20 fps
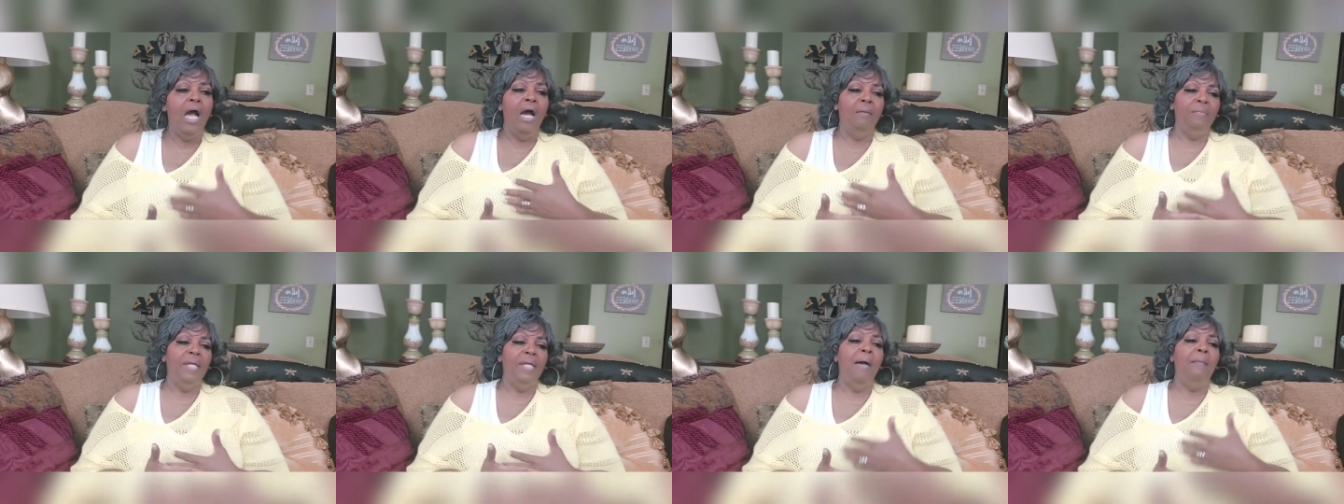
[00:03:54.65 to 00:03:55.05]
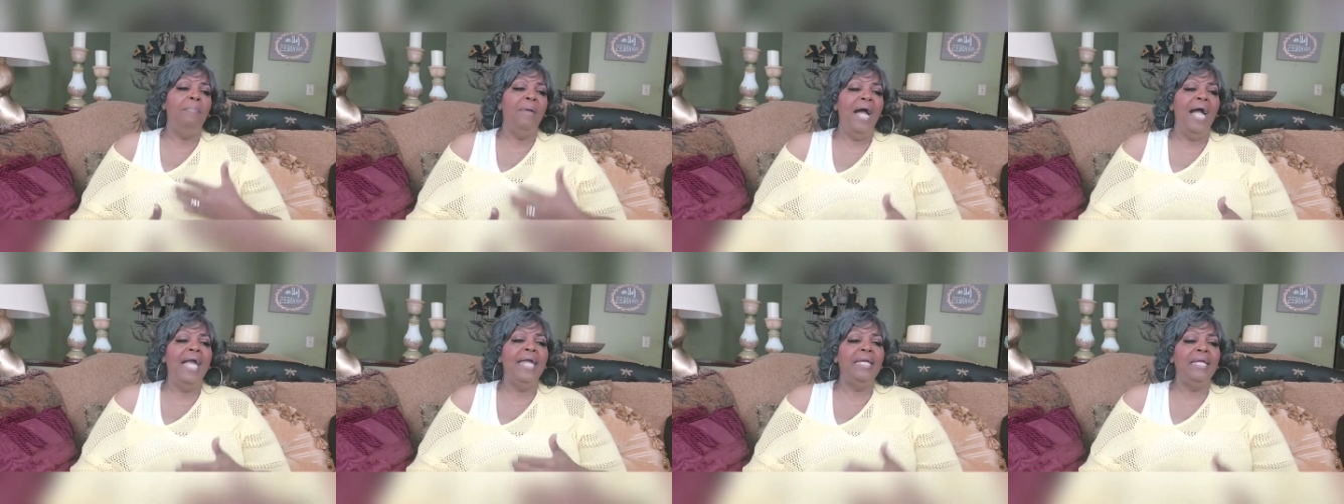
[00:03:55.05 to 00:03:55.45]
I'm not
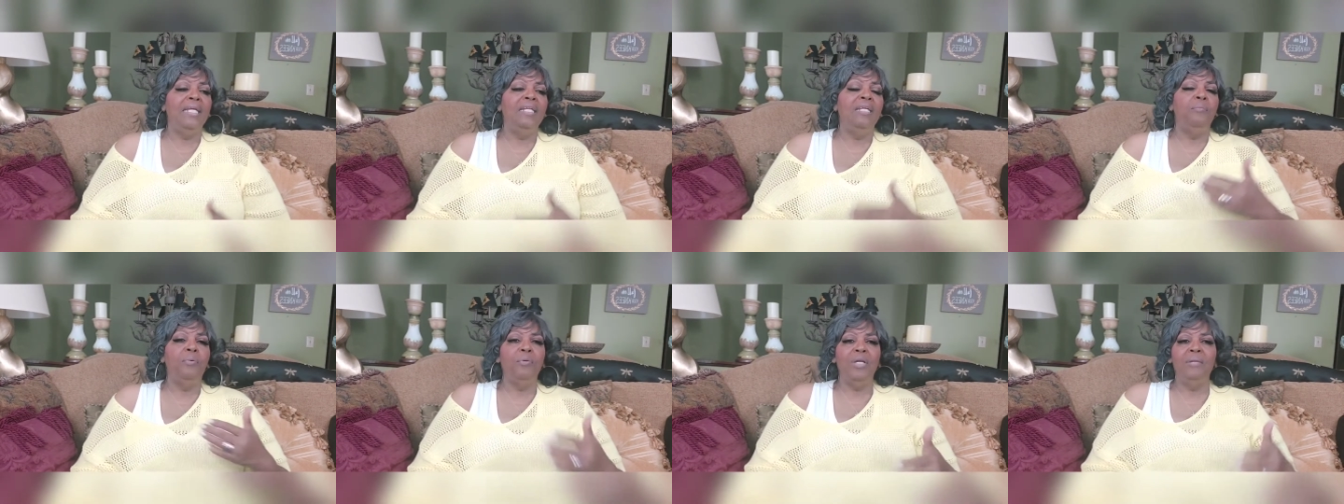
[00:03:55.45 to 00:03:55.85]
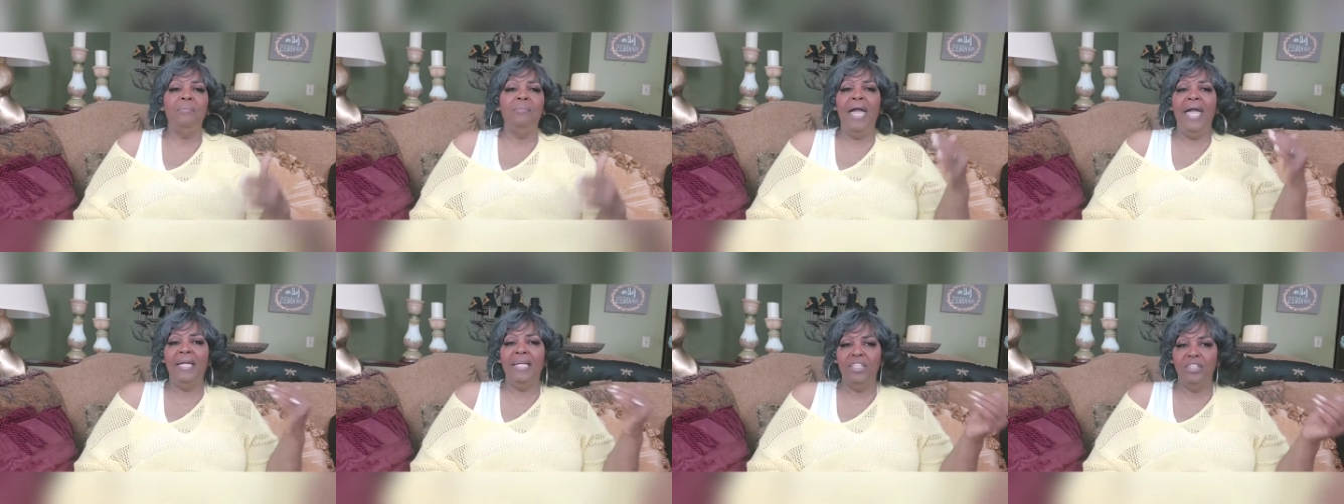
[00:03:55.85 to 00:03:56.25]
buying any
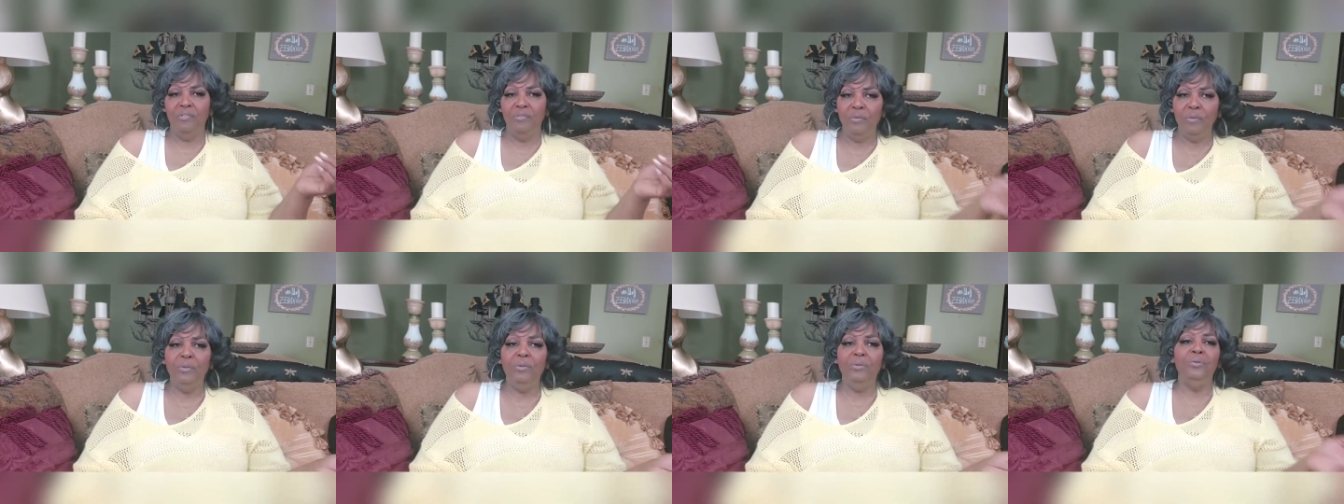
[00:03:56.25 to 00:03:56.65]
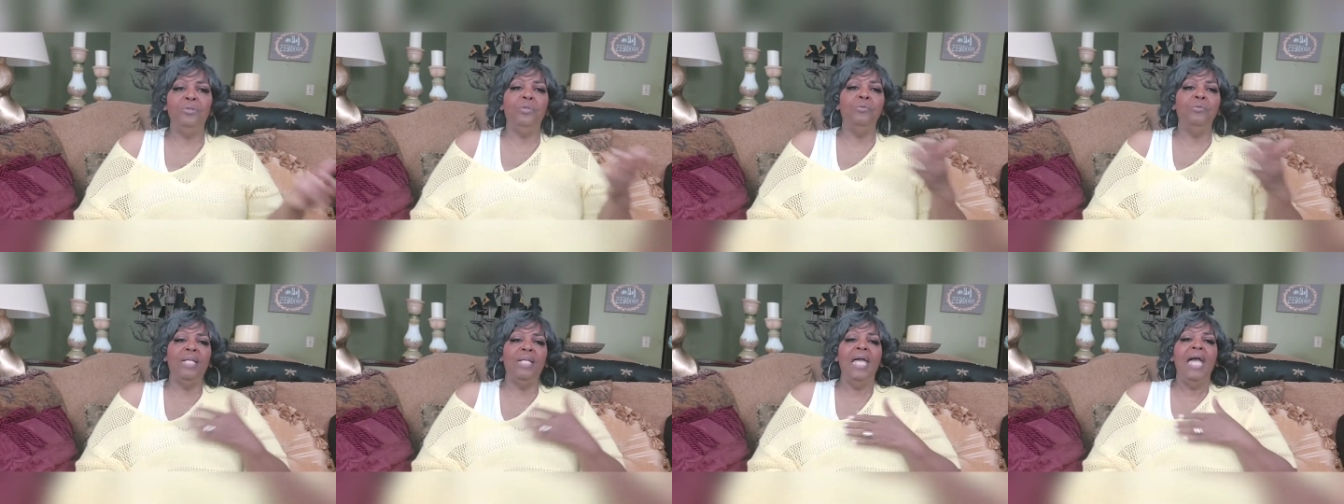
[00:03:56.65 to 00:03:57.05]
prepackaged foods
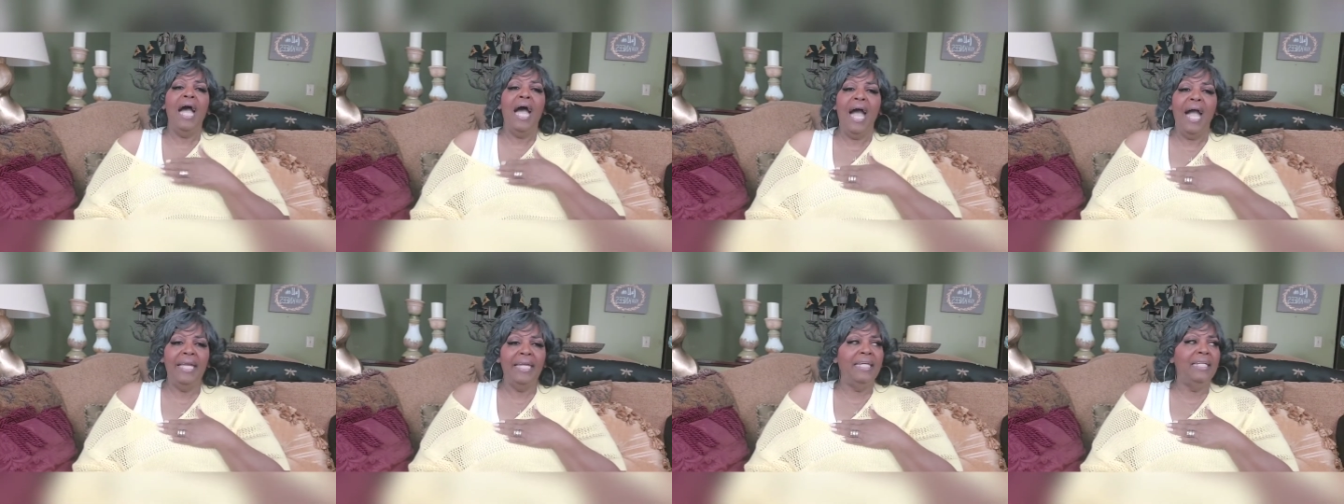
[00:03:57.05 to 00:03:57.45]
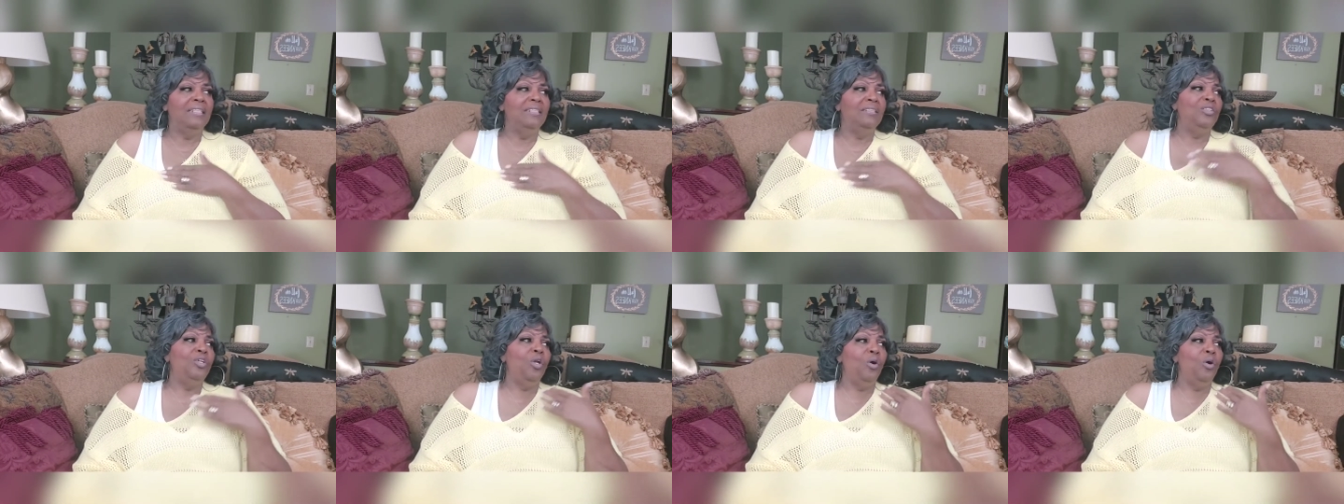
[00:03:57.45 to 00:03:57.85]
when I
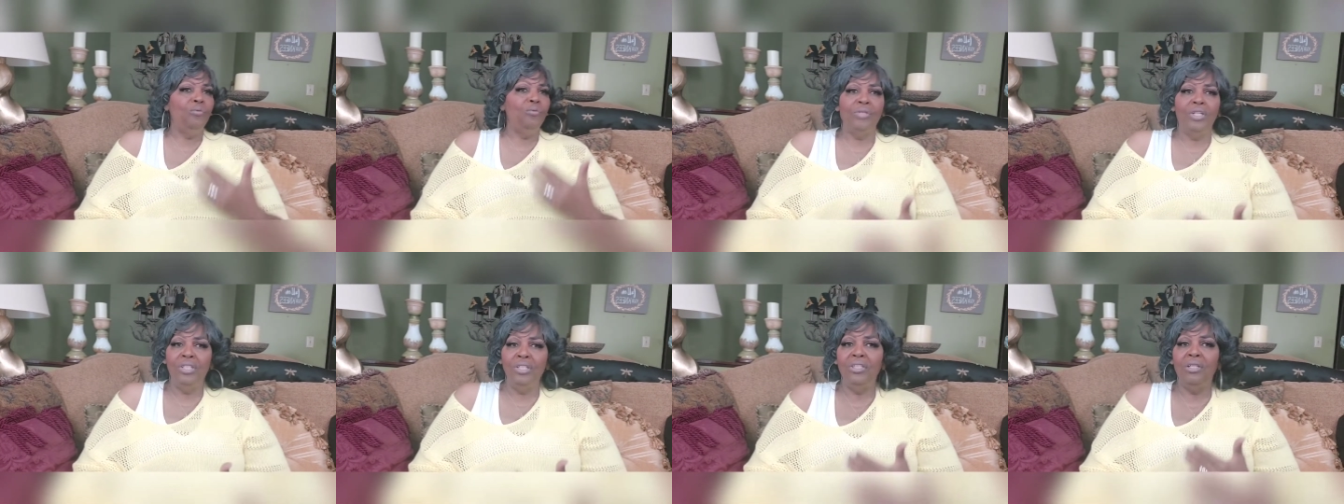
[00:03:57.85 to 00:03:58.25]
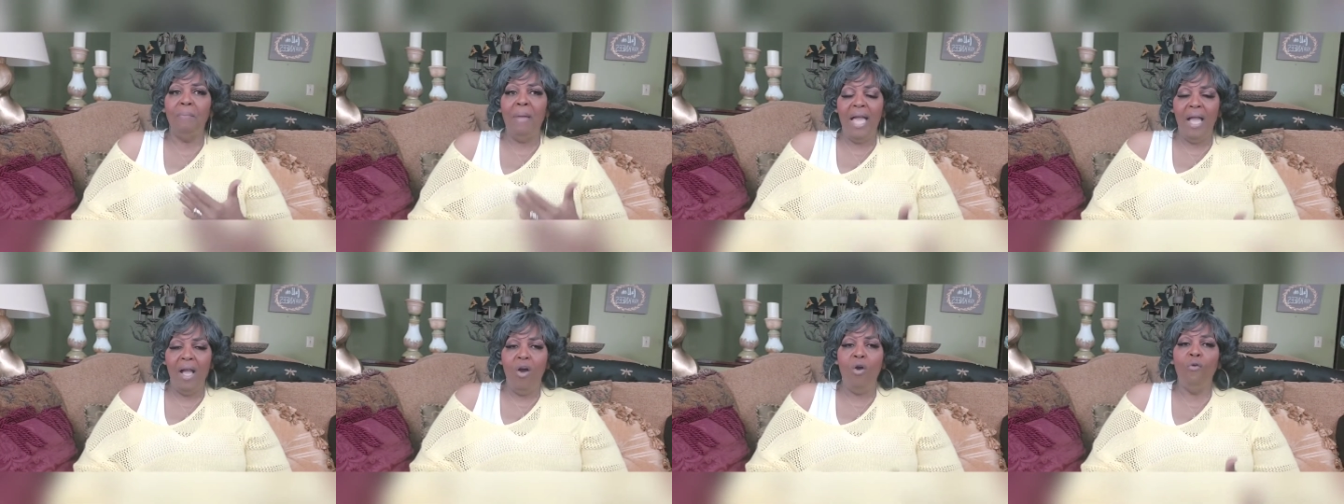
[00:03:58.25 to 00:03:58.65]
can, you know, cook
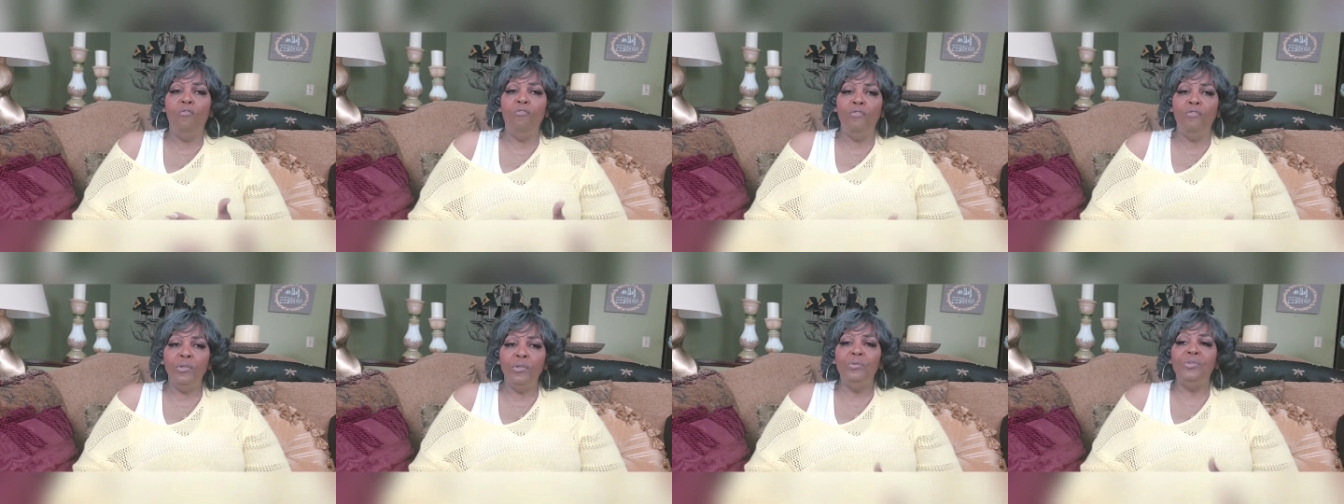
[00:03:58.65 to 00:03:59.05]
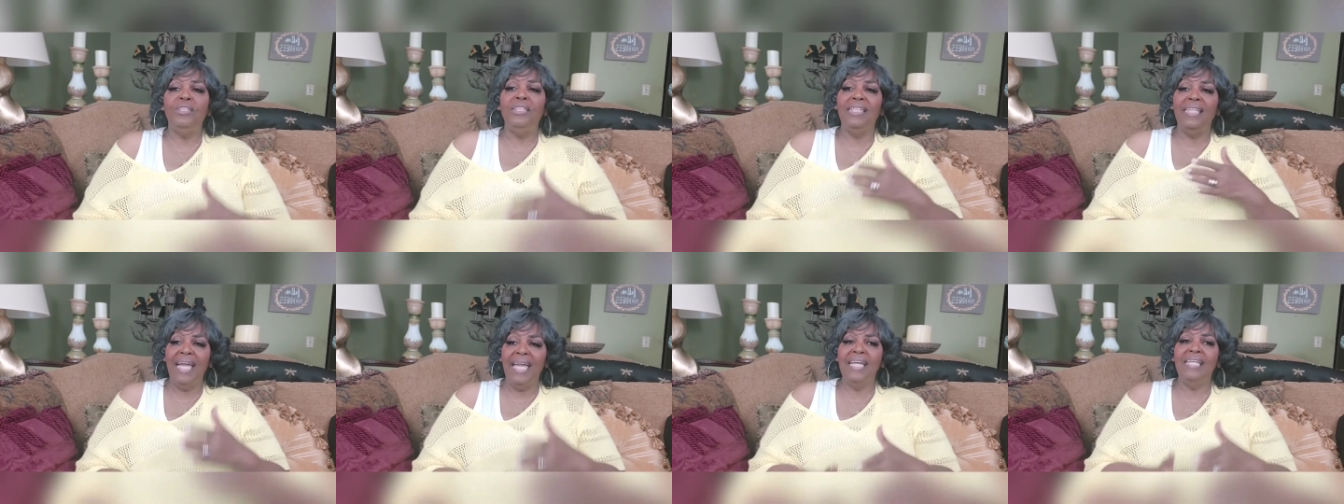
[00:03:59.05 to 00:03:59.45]
my own foods
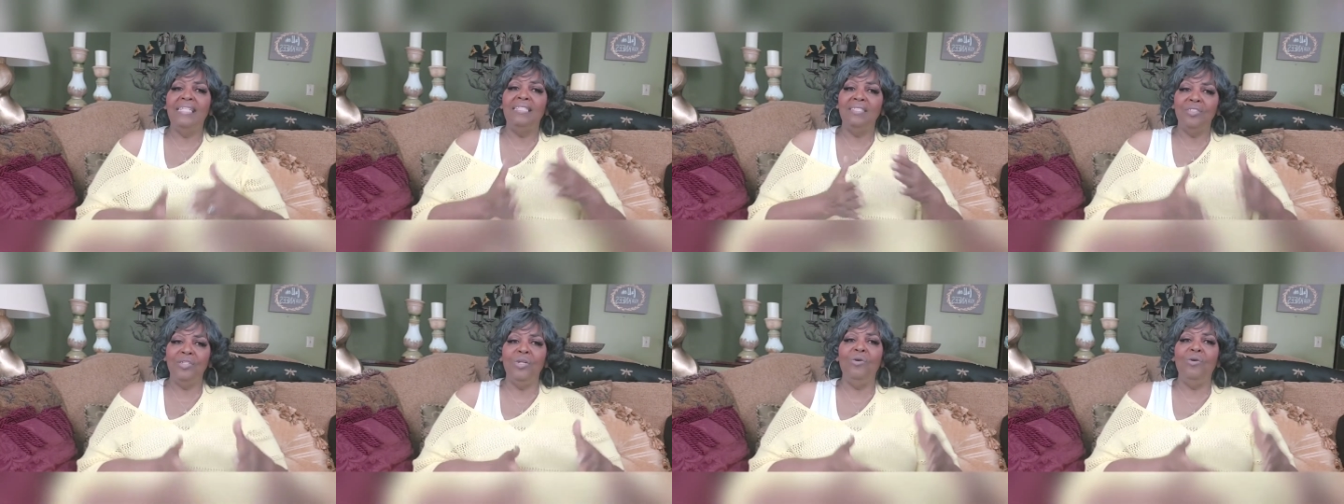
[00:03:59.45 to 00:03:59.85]
to last, you